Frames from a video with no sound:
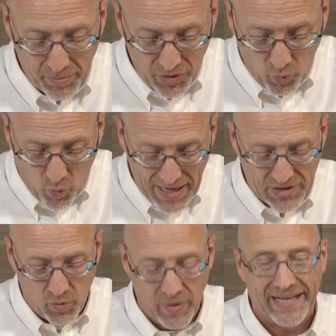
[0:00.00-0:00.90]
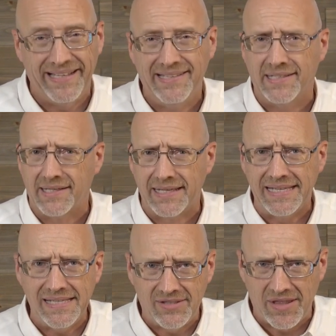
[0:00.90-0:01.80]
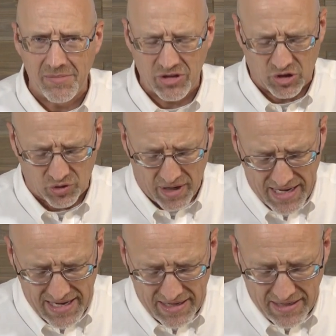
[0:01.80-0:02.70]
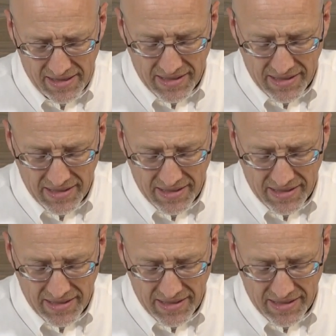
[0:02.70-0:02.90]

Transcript: but the way of the wicked leads them astray.